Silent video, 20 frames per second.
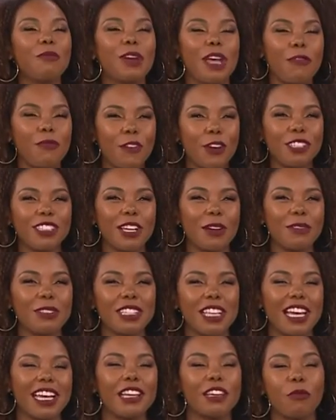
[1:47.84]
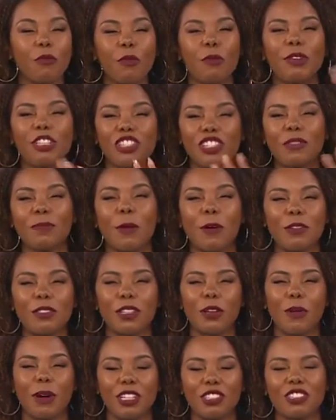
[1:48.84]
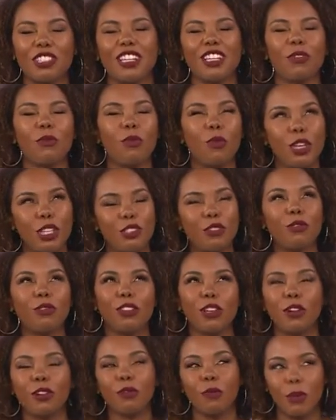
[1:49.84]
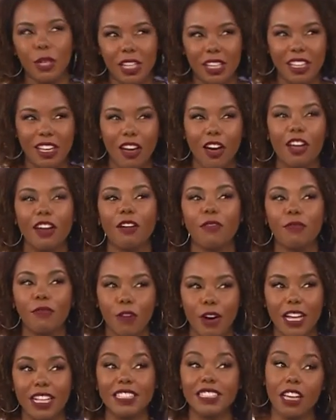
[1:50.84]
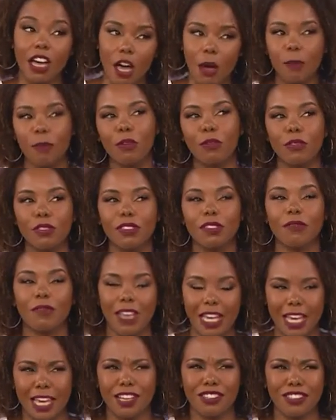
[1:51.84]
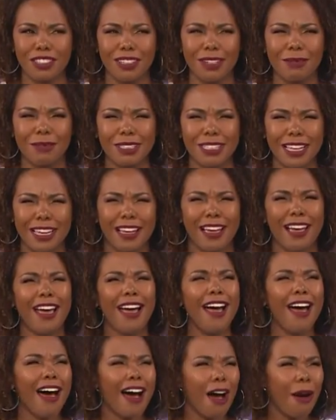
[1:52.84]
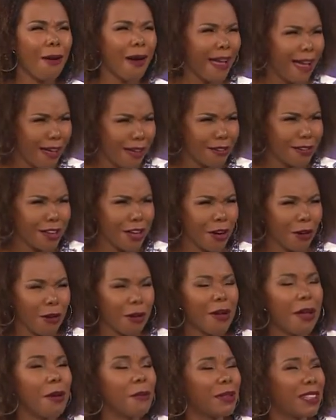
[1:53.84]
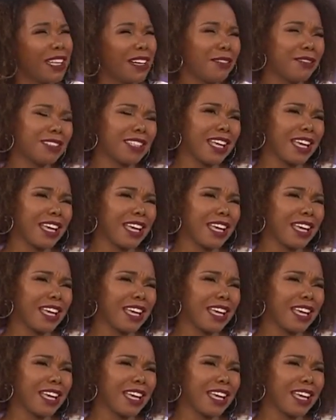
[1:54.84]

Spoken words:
at first I was like, when we just posed the question, would you third wheel it on a friend's couple's vacation? I was like, oh, hell no. But then I was